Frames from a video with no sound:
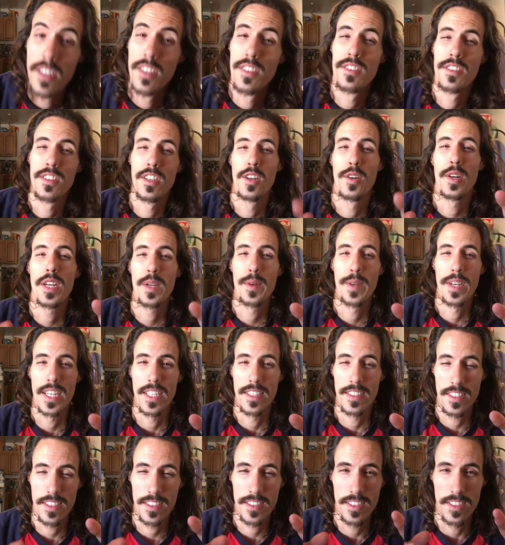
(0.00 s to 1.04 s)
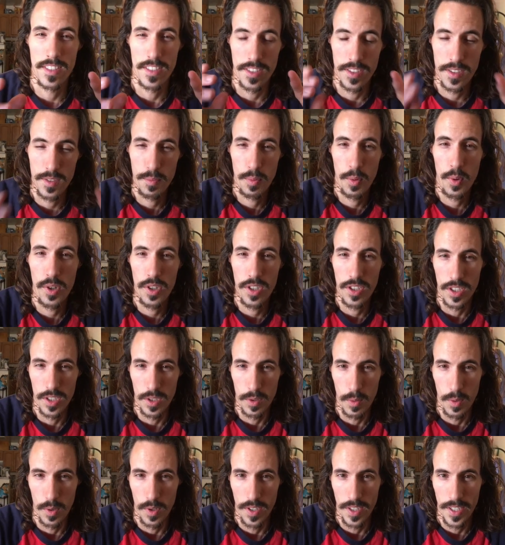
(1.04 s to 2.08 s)
So anyways, this is a spoiler
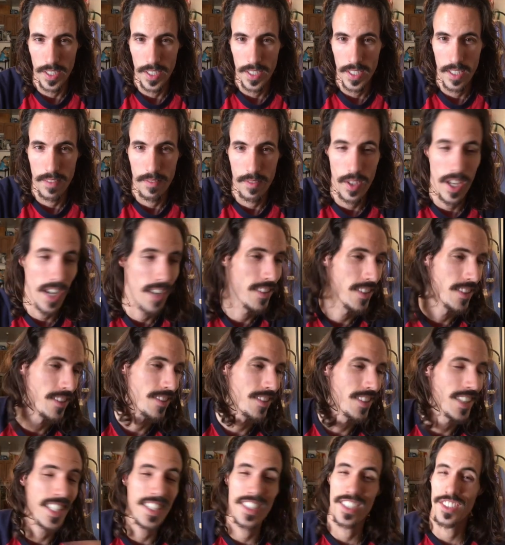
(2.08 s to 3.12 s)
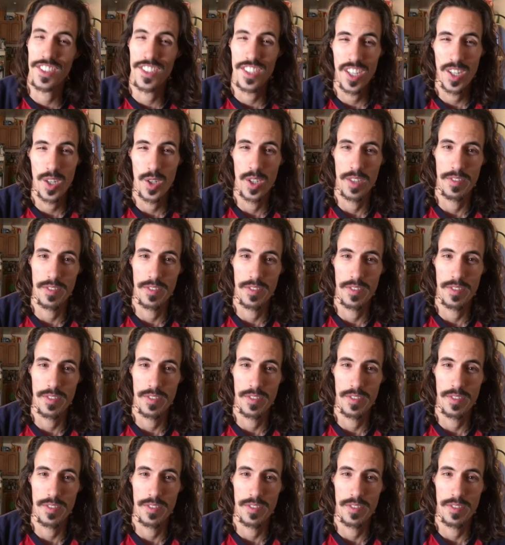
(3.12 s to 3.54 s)
warning. If you haven't seen the show,